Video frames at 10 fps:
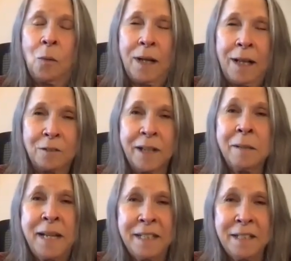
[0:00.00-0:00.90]
well i'll
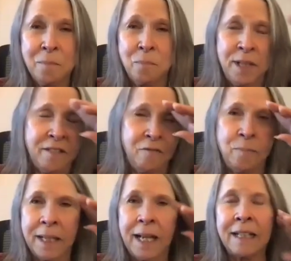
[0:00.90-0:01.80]
try to make this brief
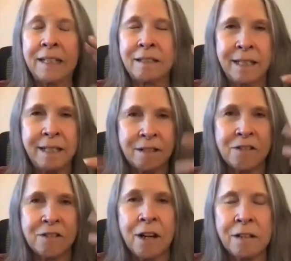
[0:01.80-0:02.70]
but i did
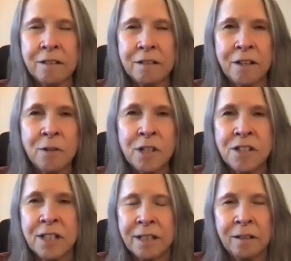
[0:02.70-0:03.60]
start
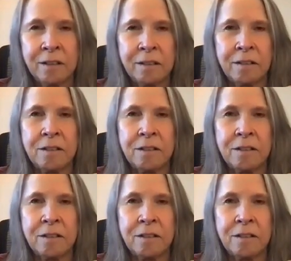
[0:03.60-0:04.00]
noticing